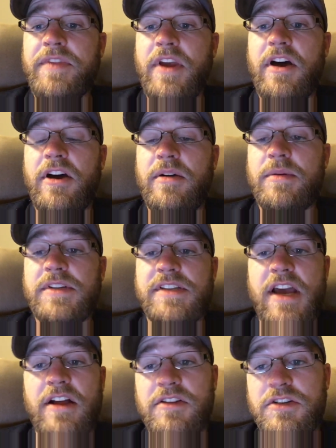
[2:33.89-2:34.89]

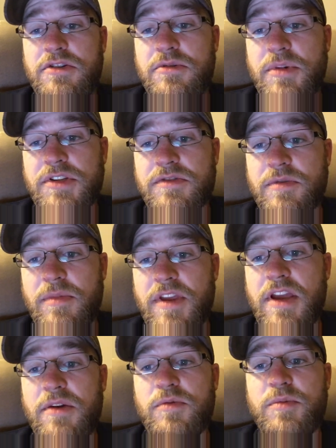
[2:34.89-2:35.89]
exactly 2 months from
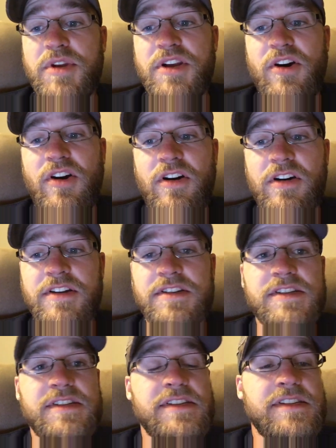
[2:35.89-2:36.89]
then would be
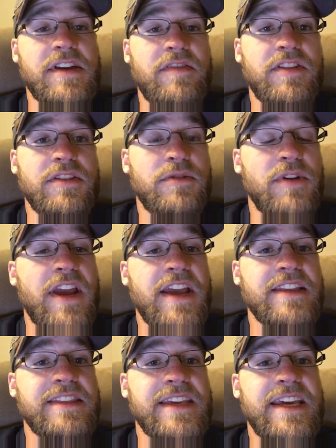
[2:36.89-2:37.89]
August 7th or
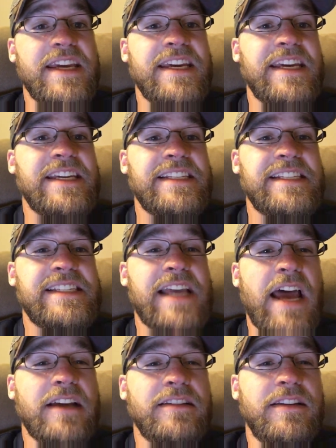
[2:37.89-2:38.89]
8th,
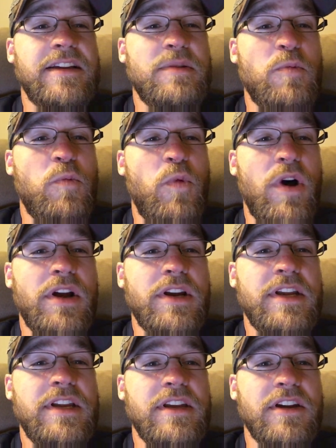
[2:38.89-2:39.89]
exactly
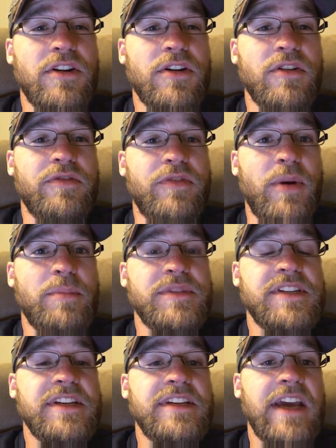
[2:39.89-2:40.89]
1 year from
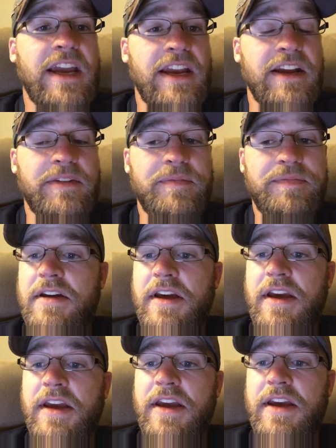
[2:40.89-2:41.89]
today.
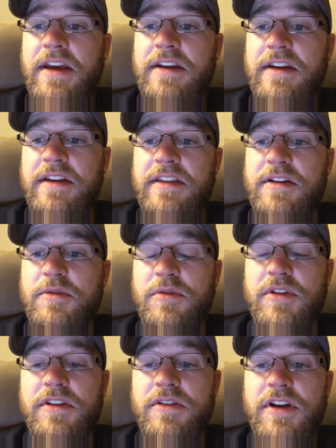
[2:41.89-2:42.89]
And I think
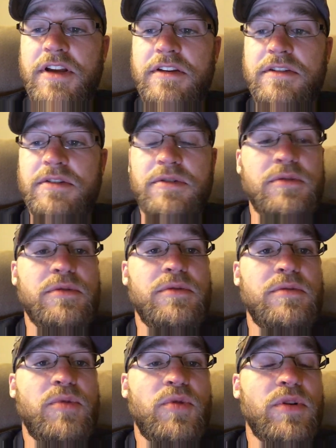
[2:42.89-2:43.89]
we'll either get
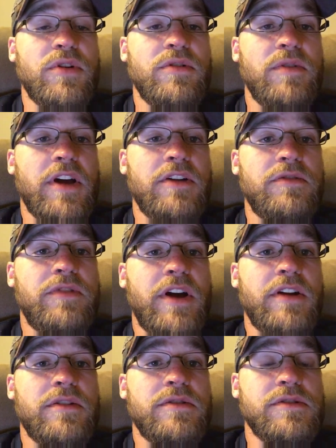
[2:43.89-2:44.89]
2 more new Echo
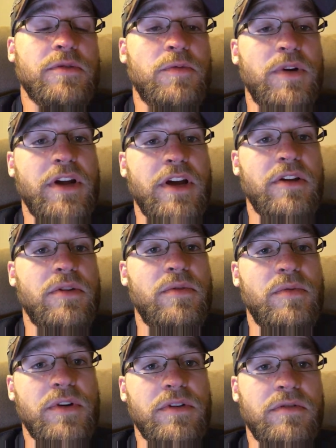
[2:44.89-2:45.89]
Fighters or 1 Echo,
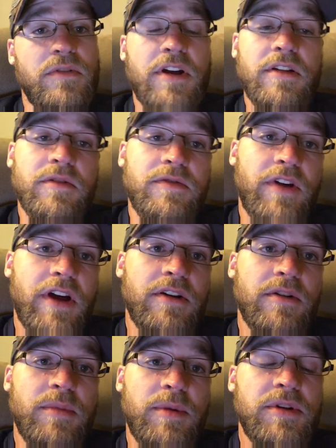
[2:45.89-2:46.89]
1 regular
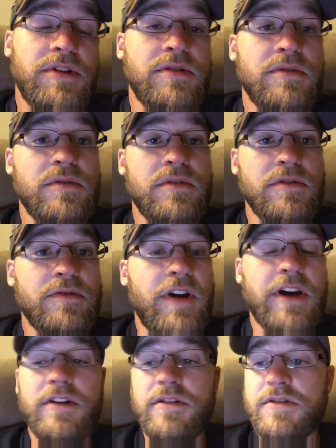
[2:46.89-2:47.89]
fighter, maybe 2 new
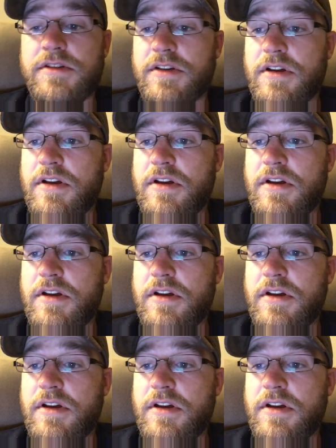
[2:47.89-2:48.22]
fighters